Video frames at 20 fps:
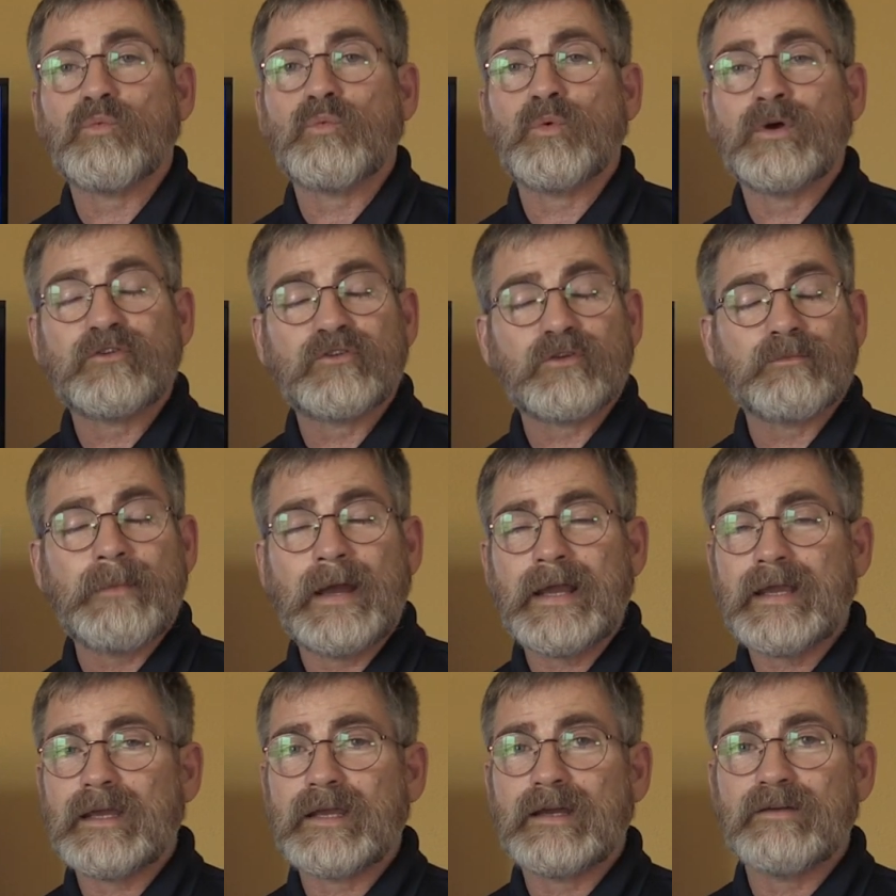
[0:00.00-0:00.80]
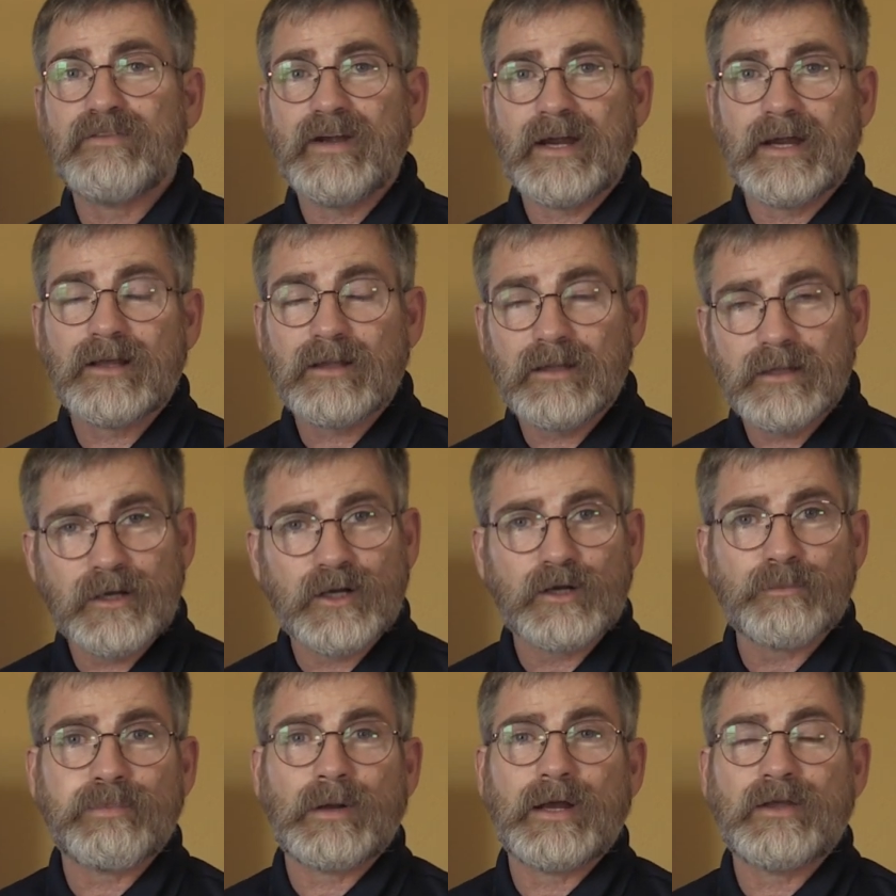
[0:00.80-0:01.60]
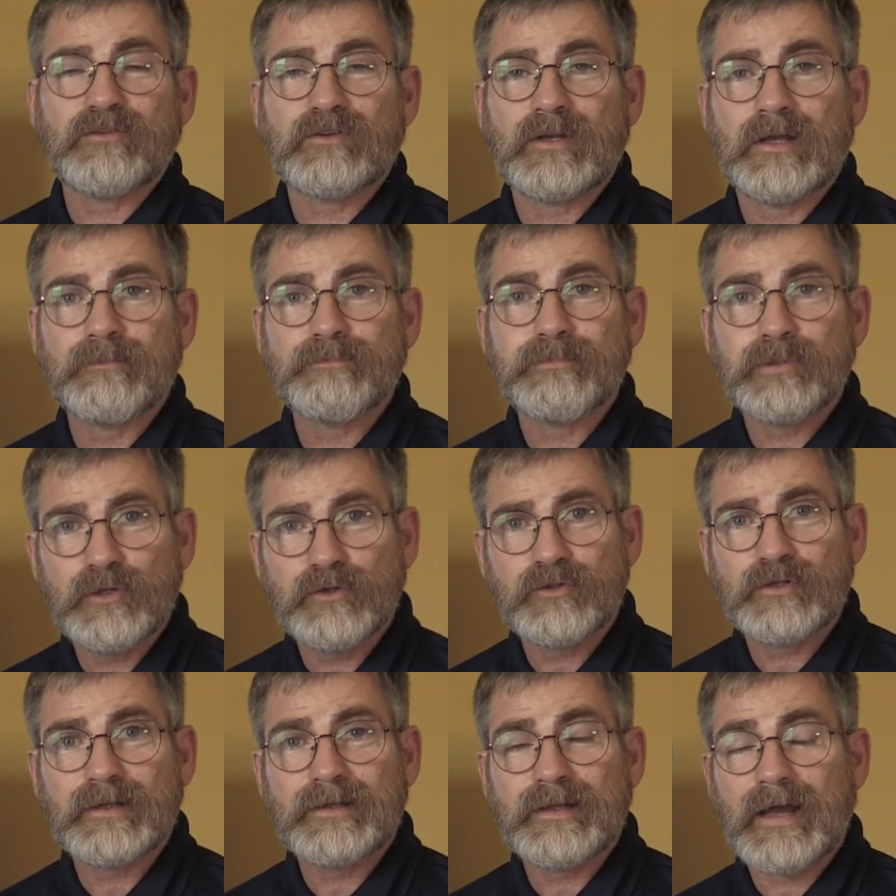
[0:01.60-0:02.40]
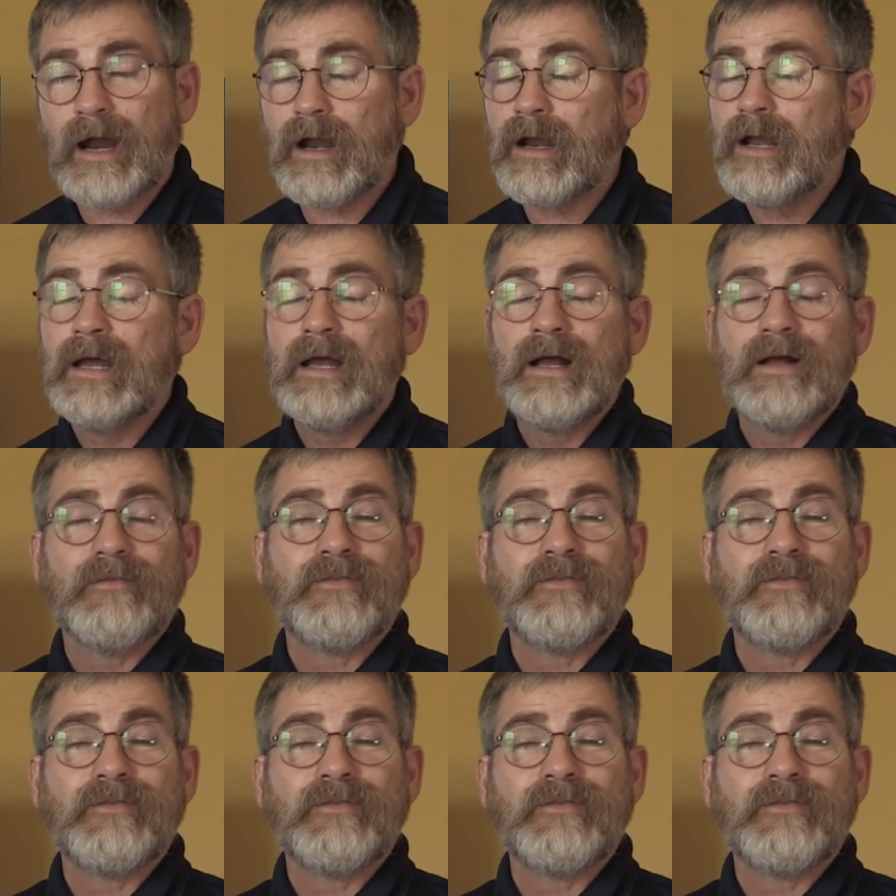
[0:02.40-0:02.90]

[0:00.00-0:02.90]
was making it very clear to President Putin there